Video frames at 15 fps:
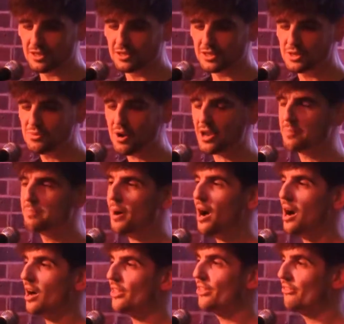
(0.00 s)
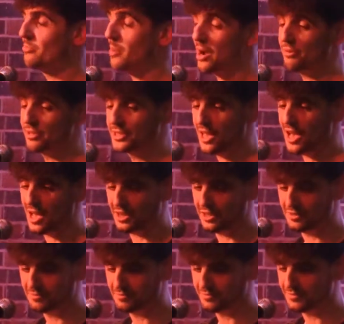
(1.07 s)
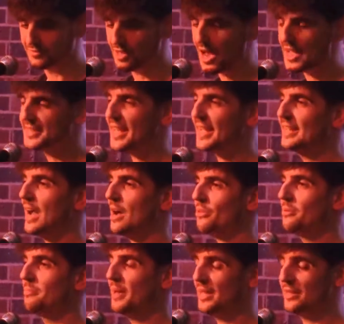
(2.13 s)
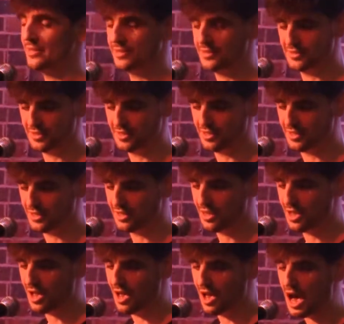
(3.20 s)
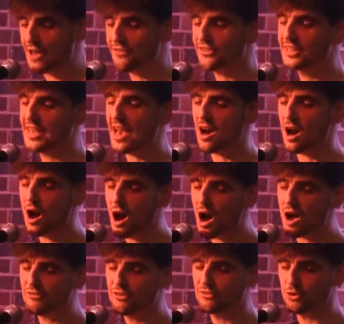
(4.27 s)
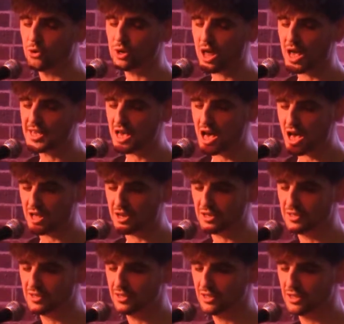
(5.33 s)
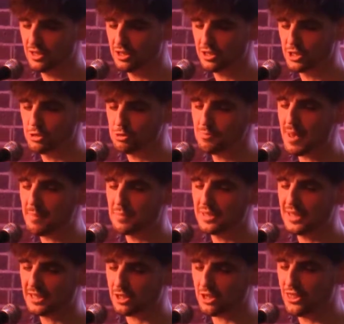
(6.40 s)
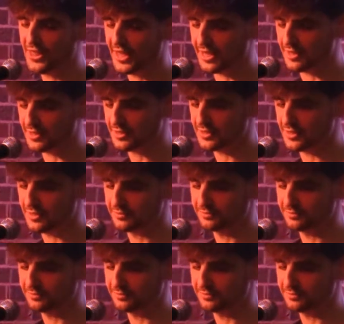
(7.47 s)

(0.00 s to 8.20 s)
You run a bath for my return. I take out the bins. I forget half of all I yearned. You remember little things.